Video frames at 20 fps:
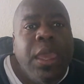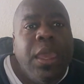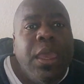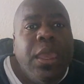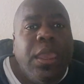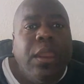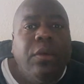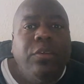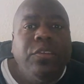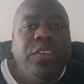
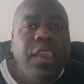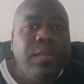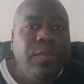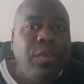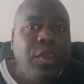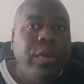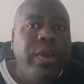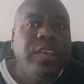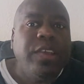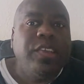You know, Team
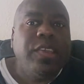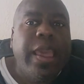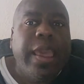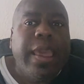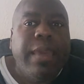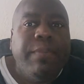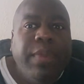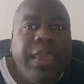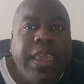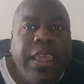USA
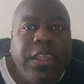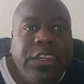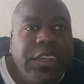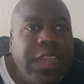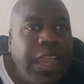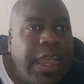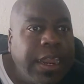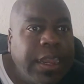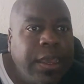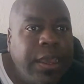beat
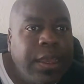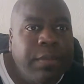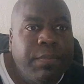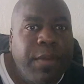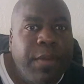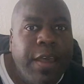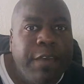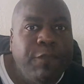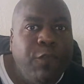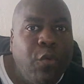China
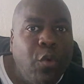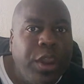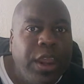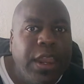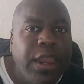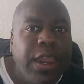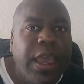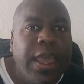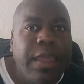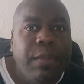by
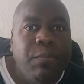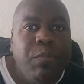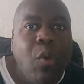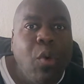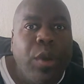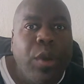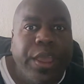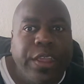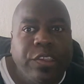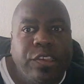49
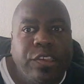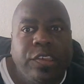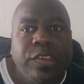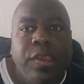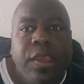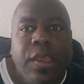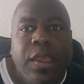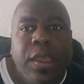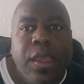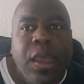points
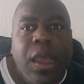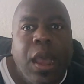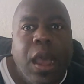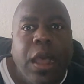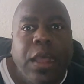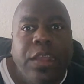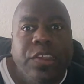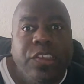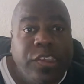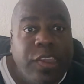
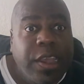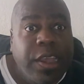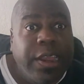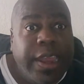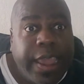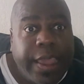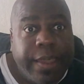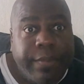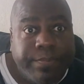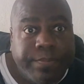on
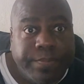Sunday.